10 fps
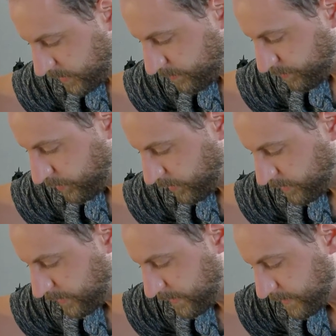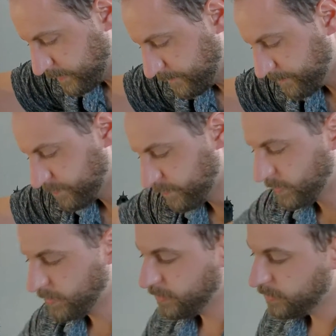and plug that in.
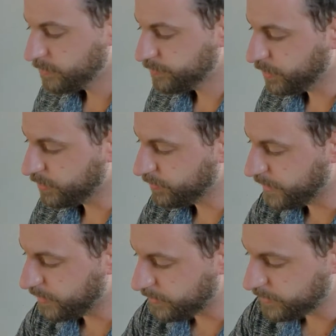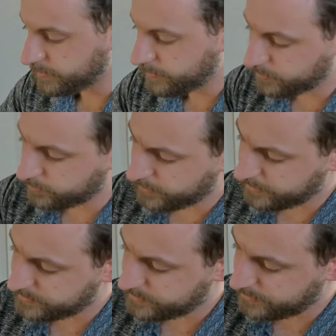Plugged right on in there,
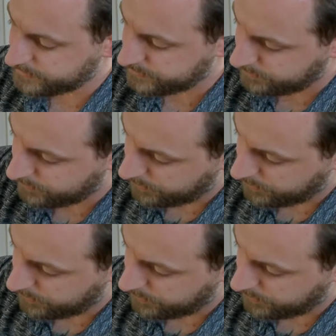nice and easy.